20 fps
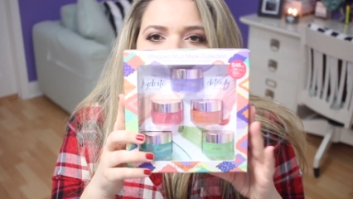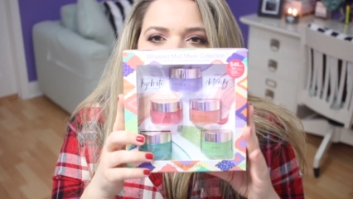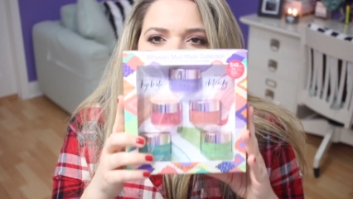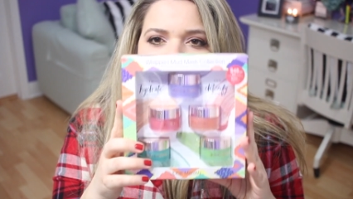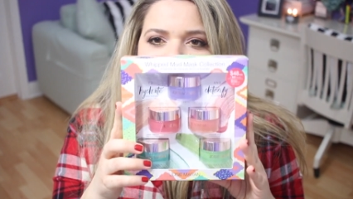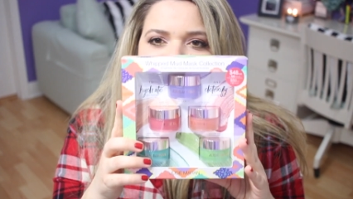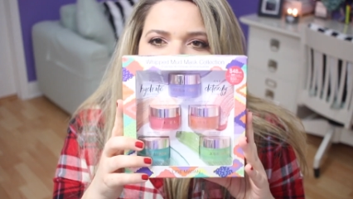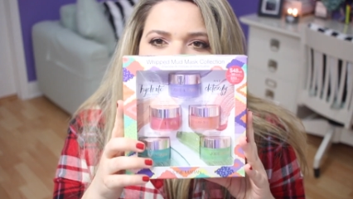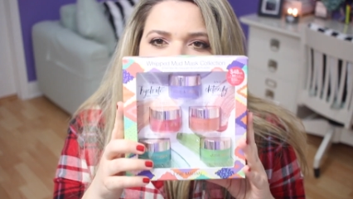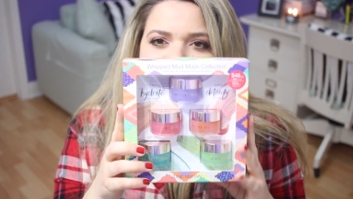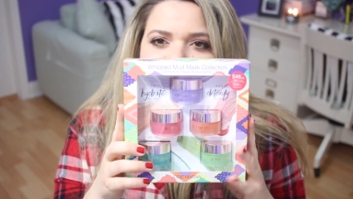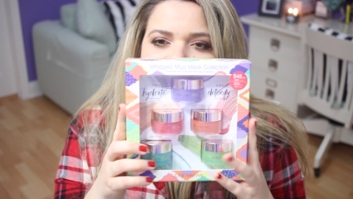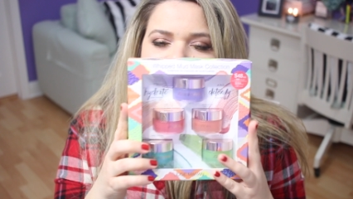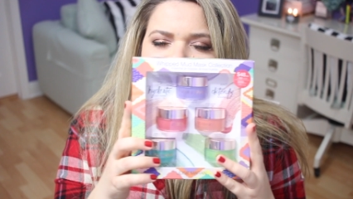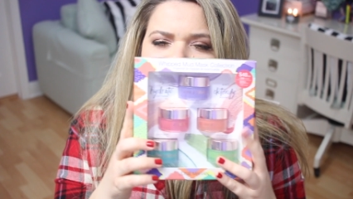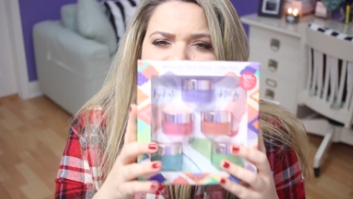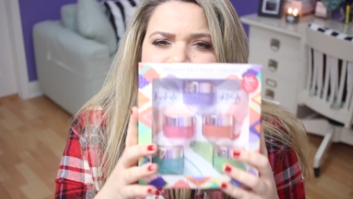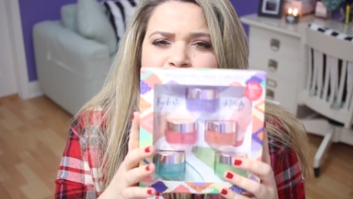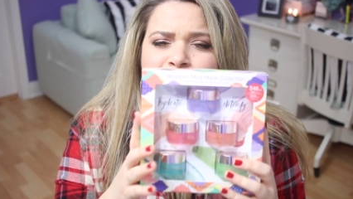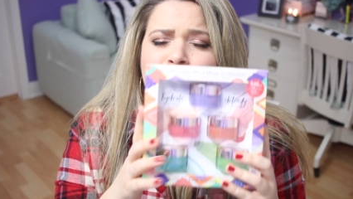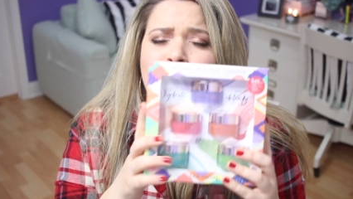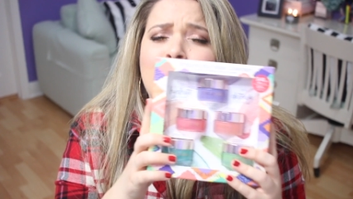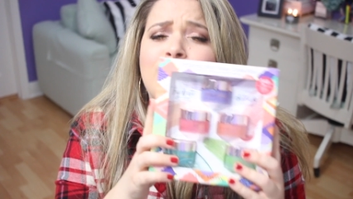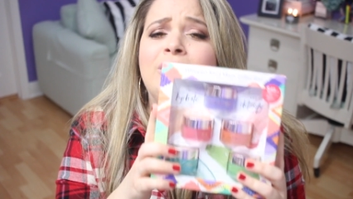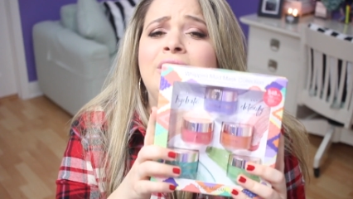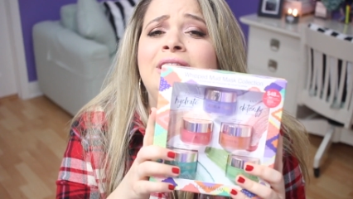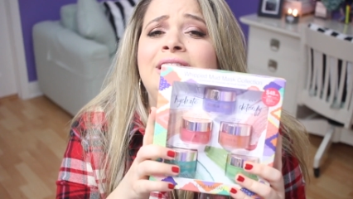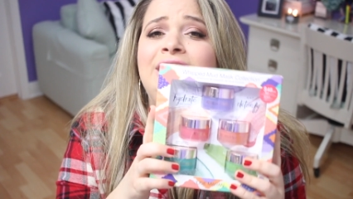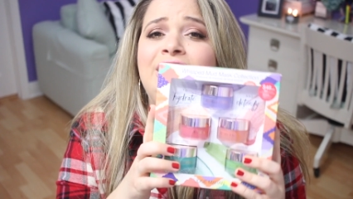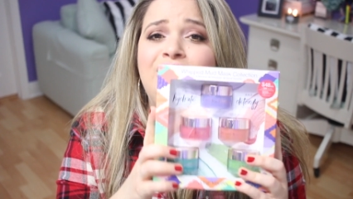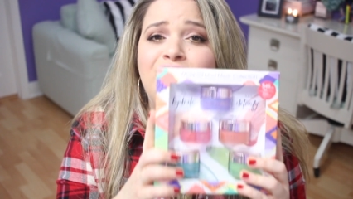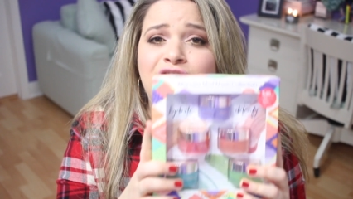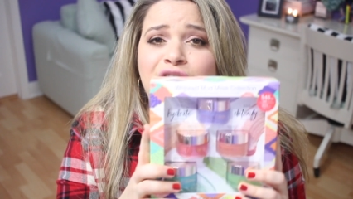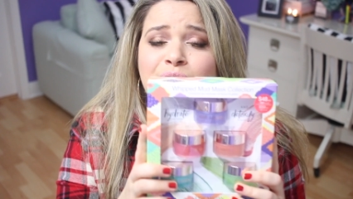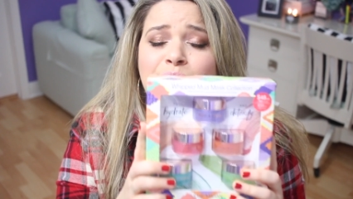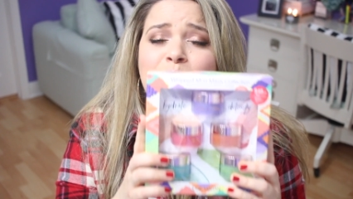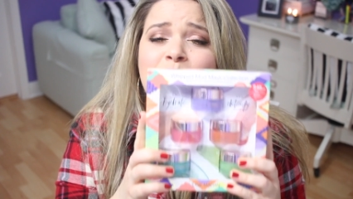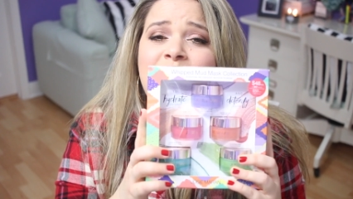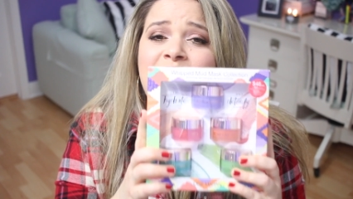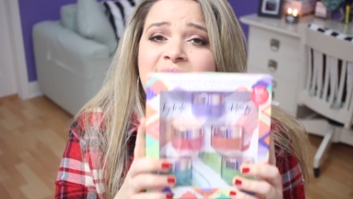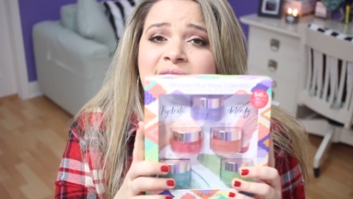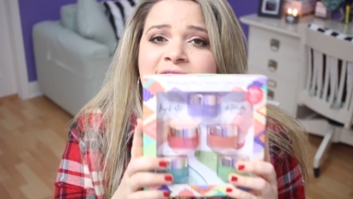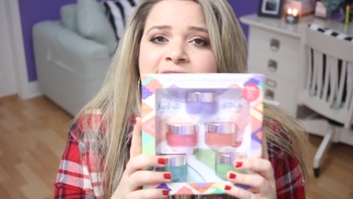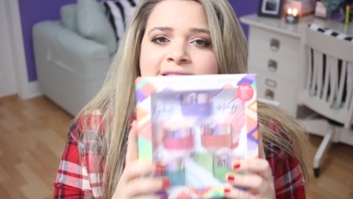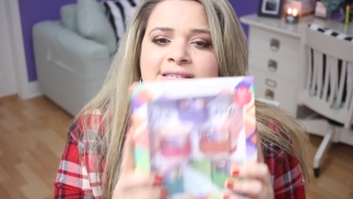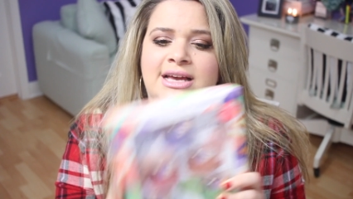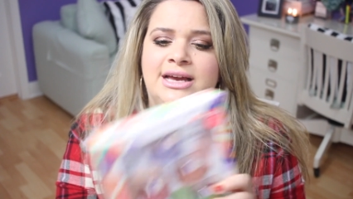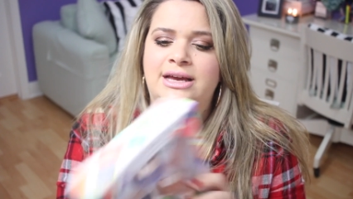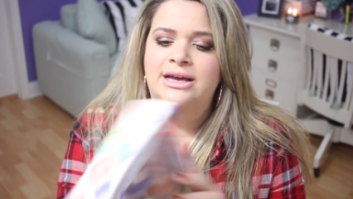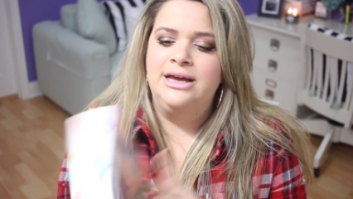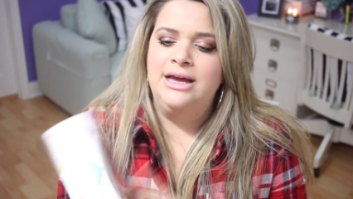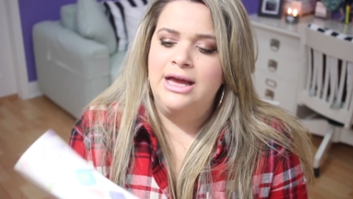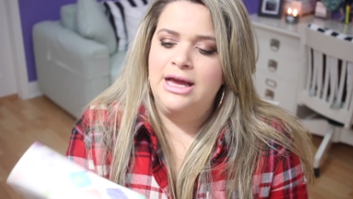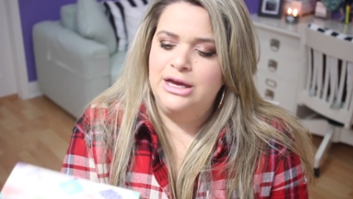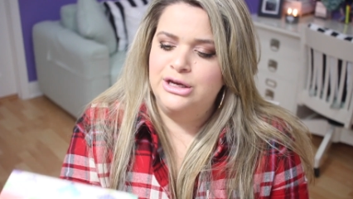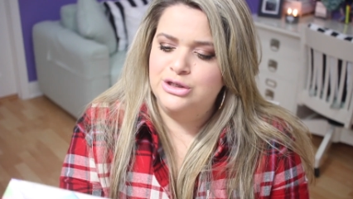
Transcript: But I just thought this was a really cute gift set